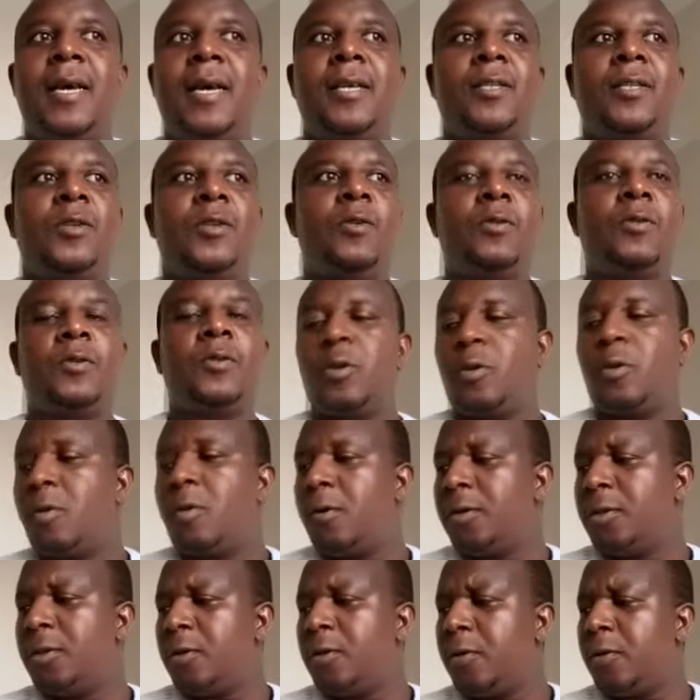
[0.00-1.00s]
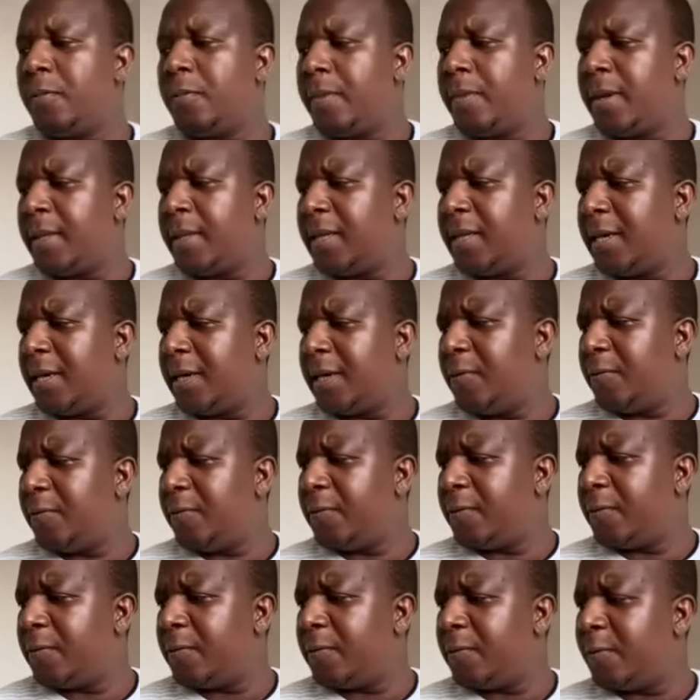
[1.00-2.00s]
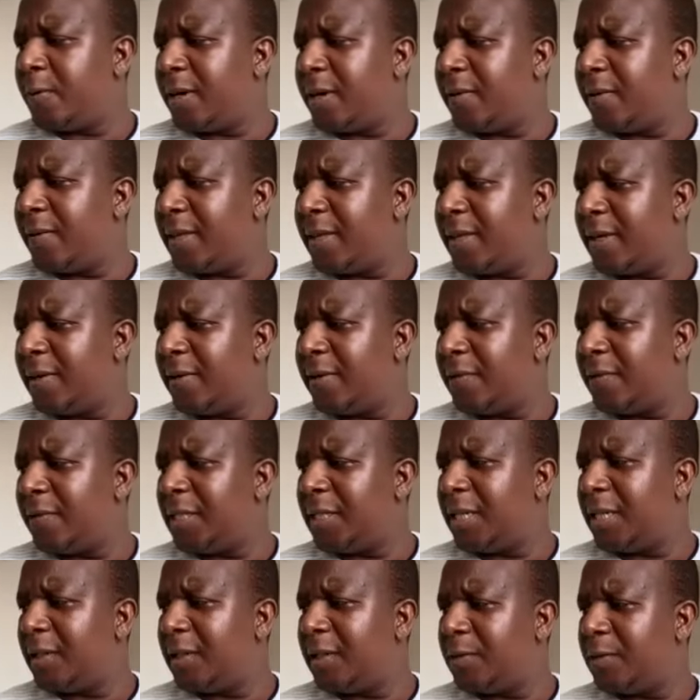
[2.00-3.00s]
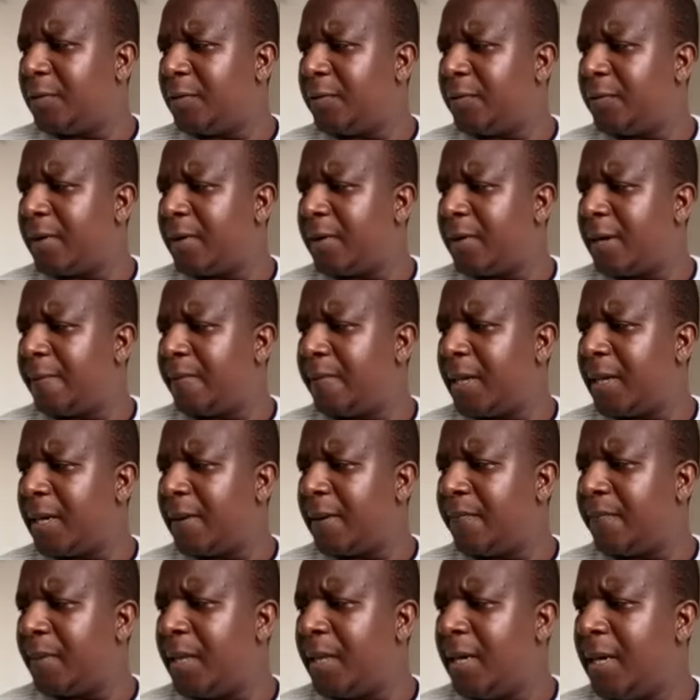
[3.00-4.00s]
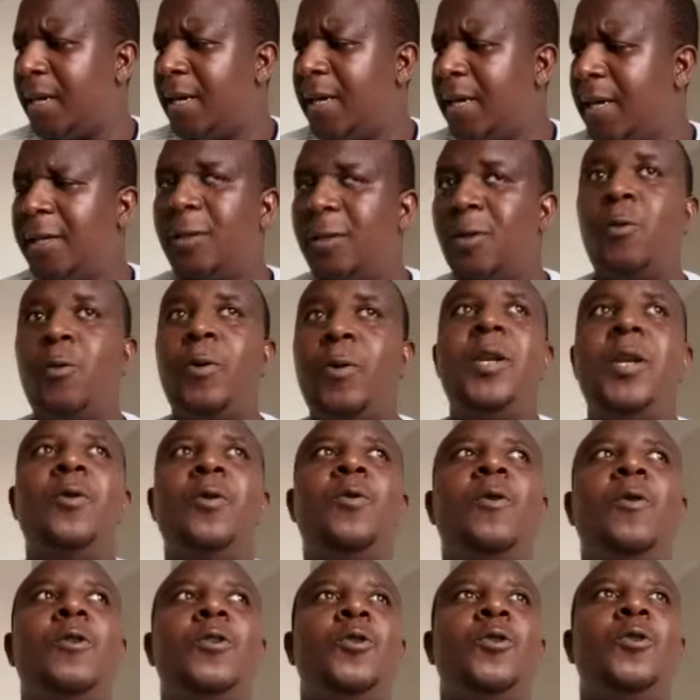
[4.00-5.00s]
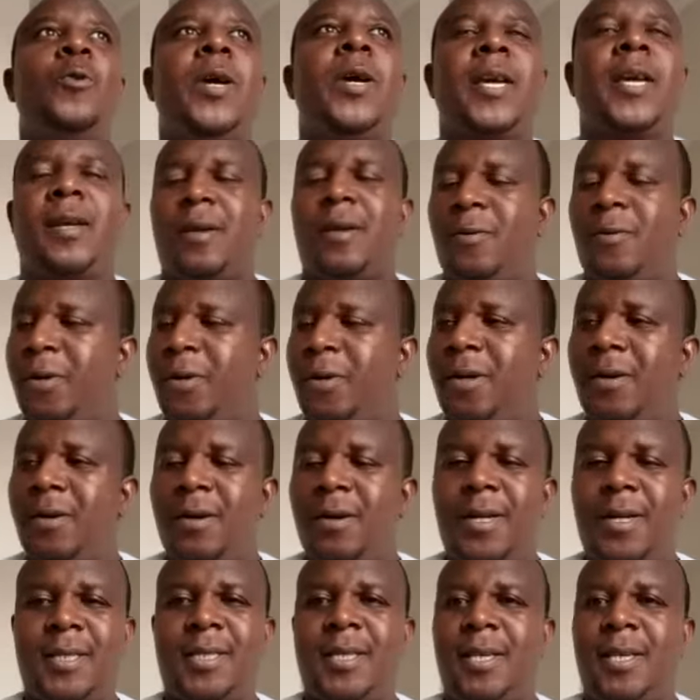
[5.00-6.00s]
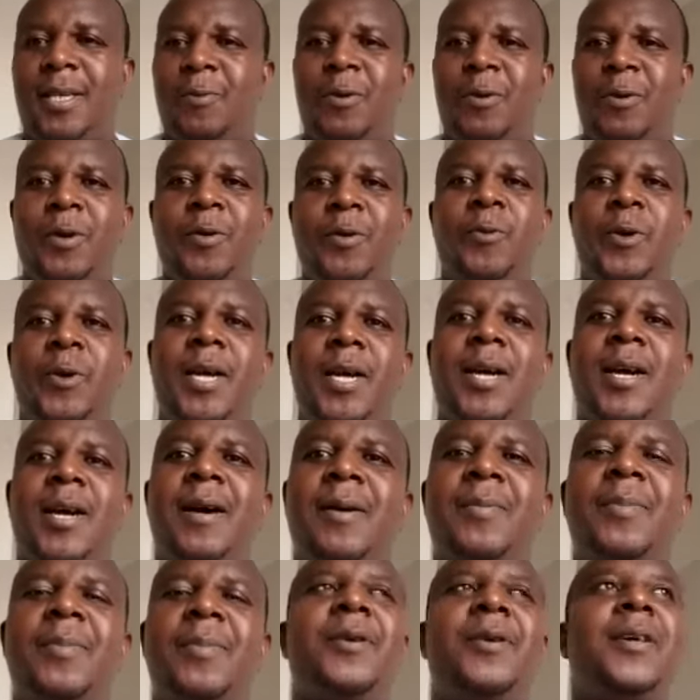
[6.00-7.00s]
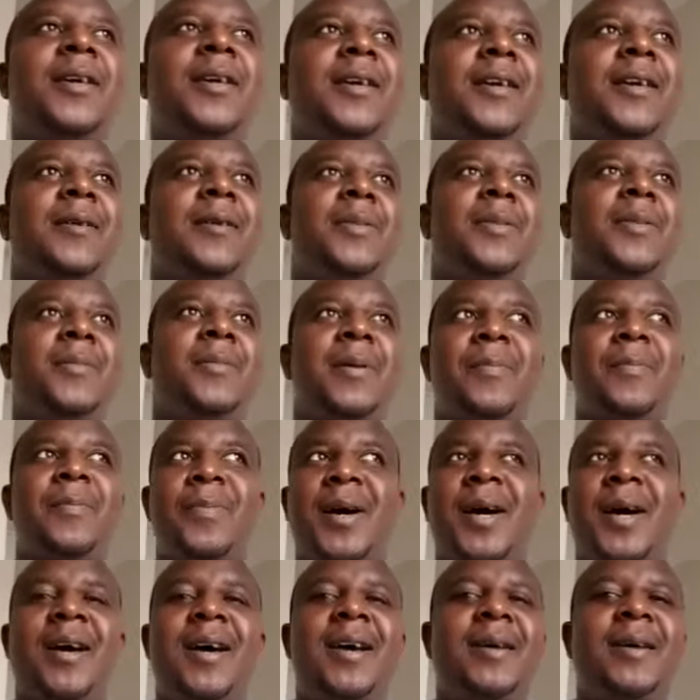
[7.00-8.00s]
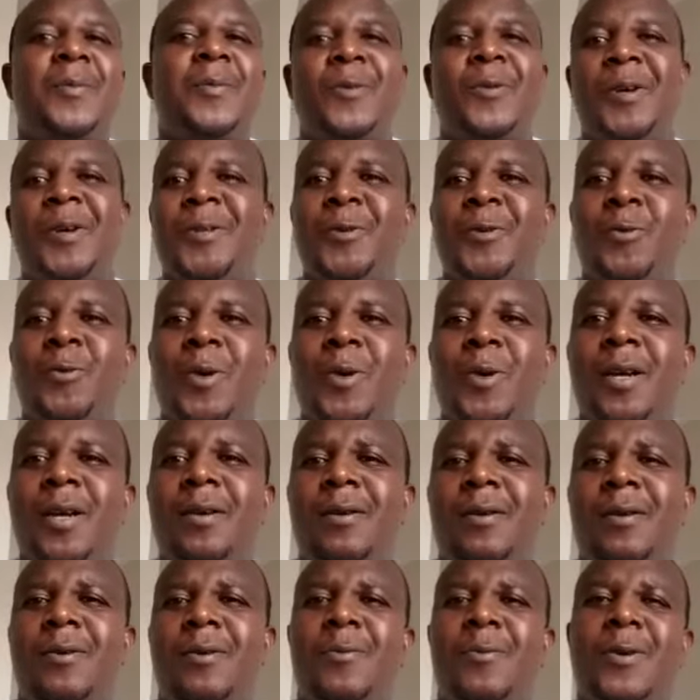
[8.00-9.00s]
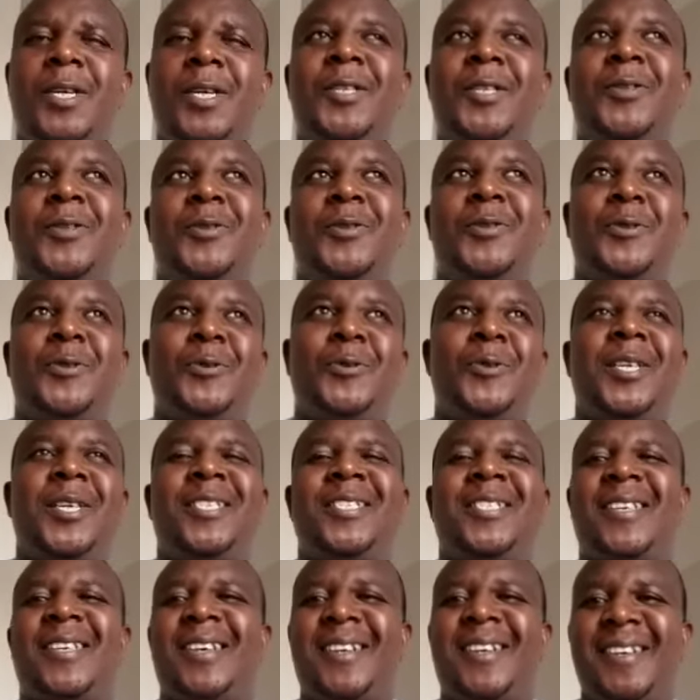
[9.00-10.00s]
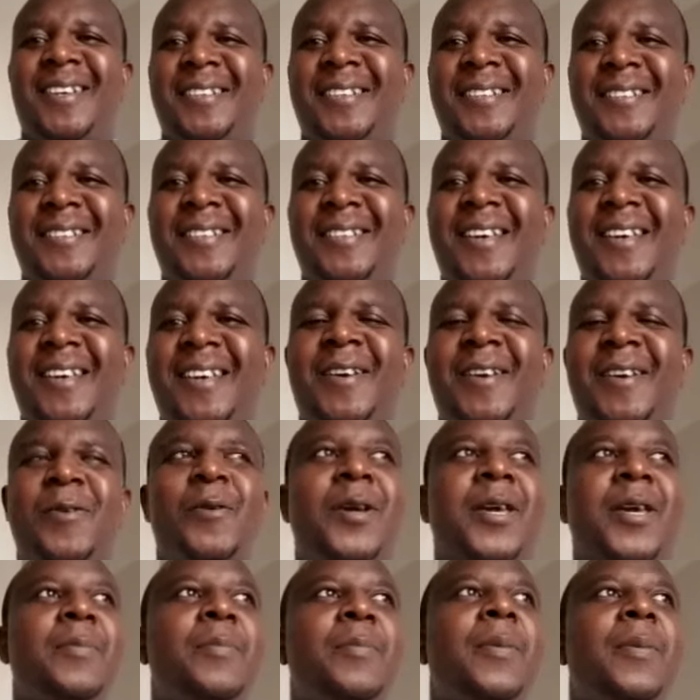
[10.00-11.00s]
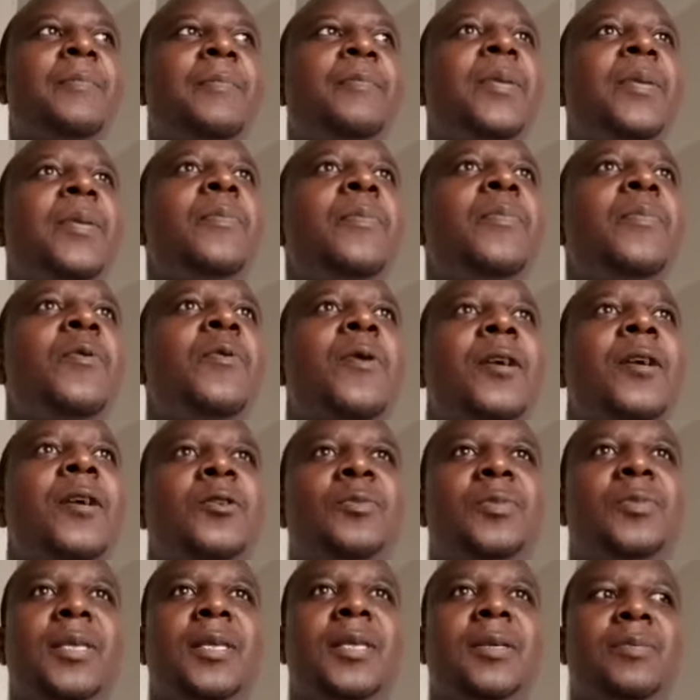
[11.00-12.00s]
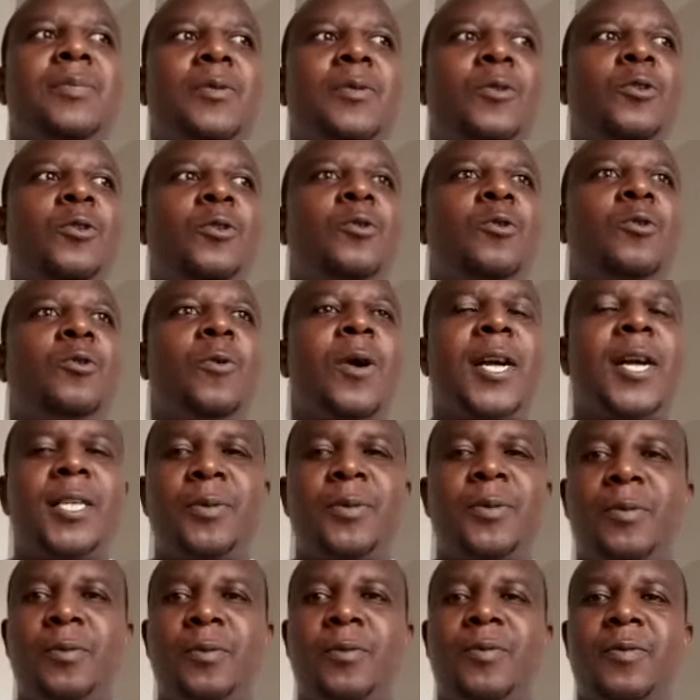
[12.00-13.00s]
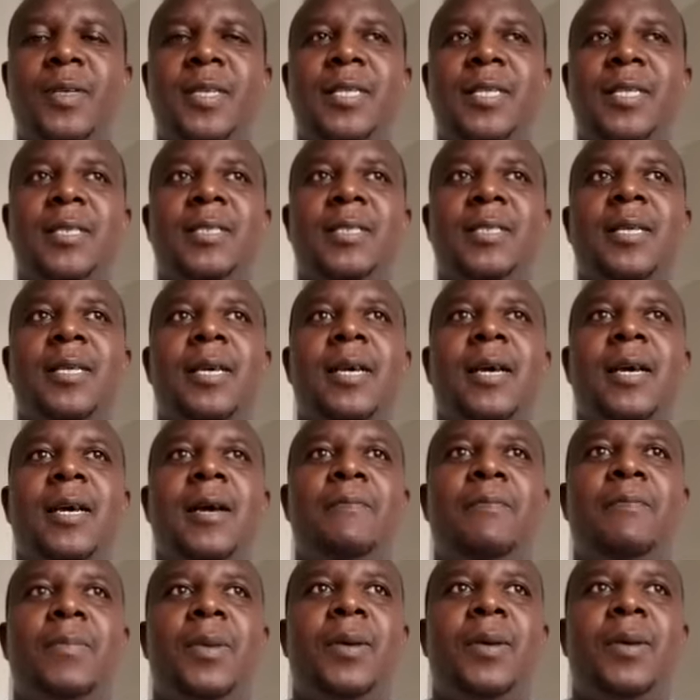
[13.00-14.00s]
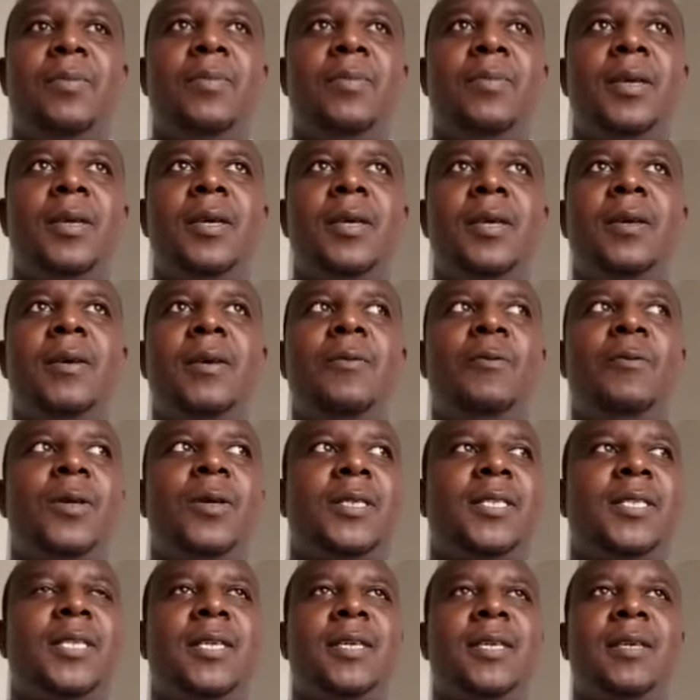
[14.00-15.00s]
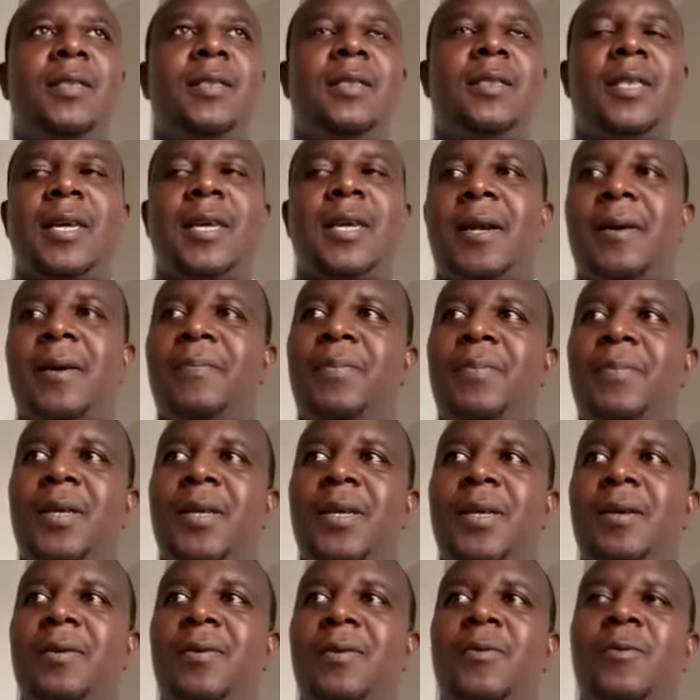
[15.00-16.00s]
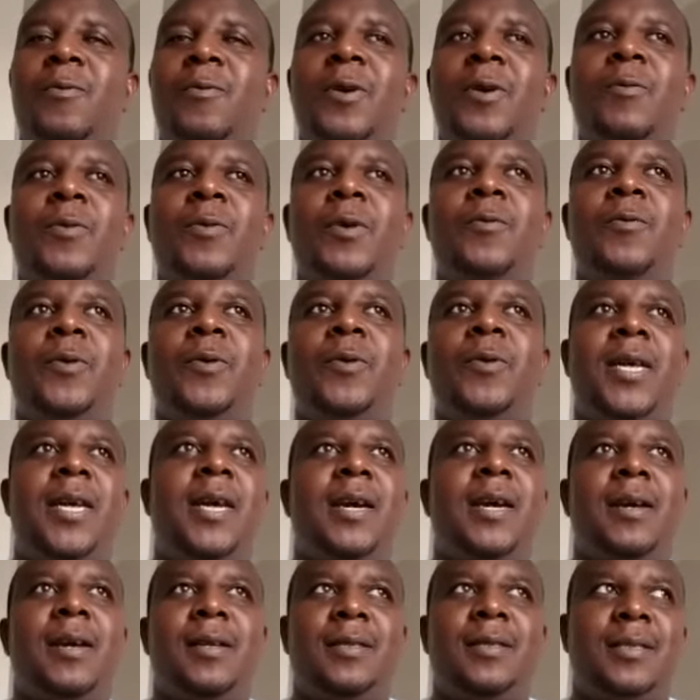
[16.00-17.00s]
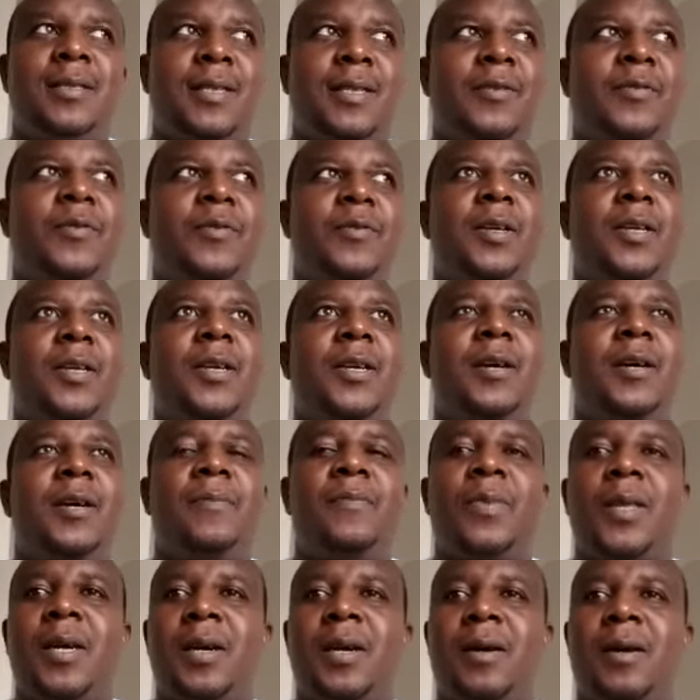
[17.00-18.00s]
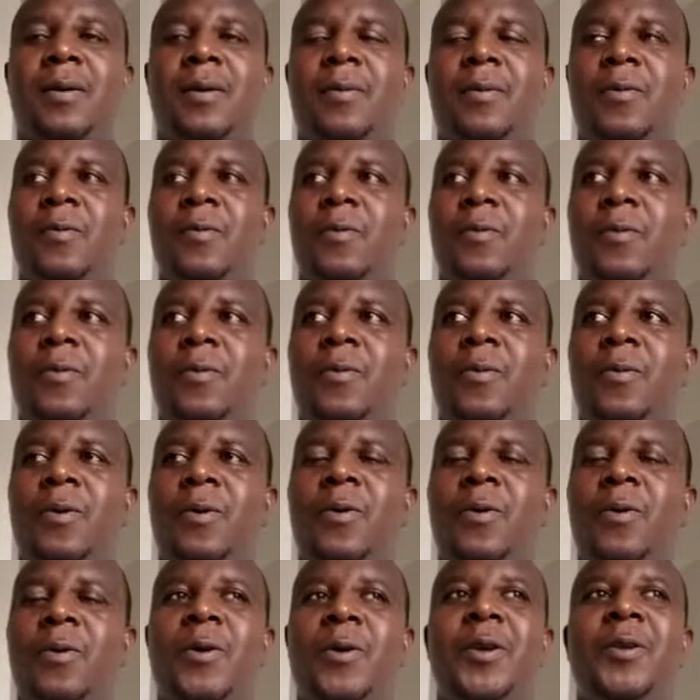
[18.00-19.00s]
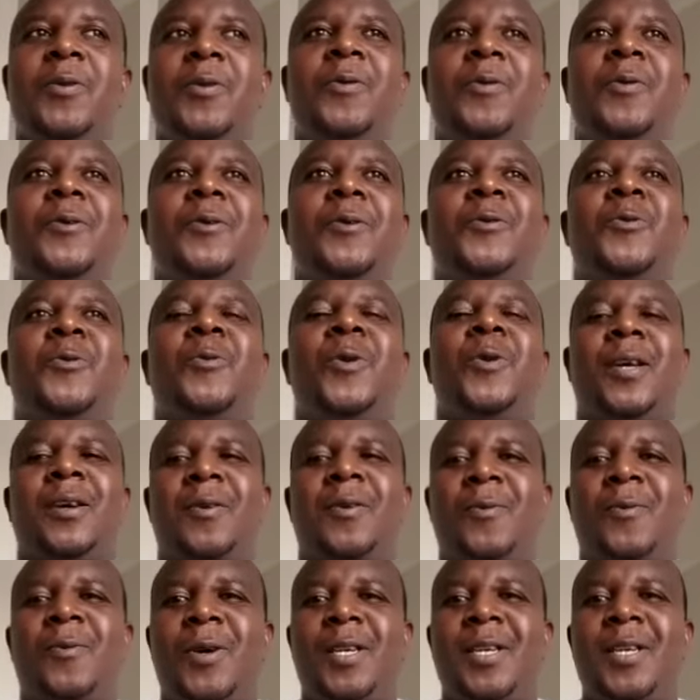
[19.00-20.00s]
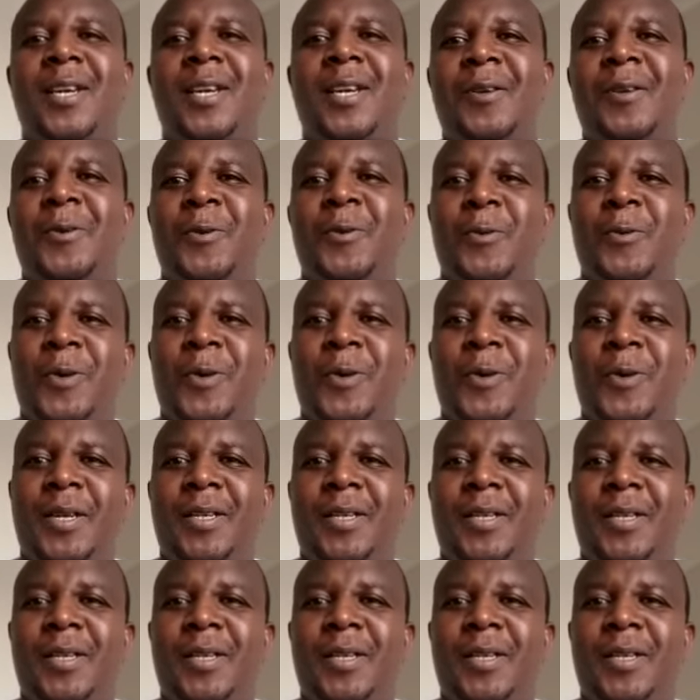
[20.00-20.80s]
So also thank you for whatever that you've shared so far. So when you go to work, let's say when you wake up, okay, mama, bye, I'm going to work. What do you do exactly? Okay, people want to be, because we watch movies, maybe we see therapy. We here in South Africa, when you go to work, what are you doing?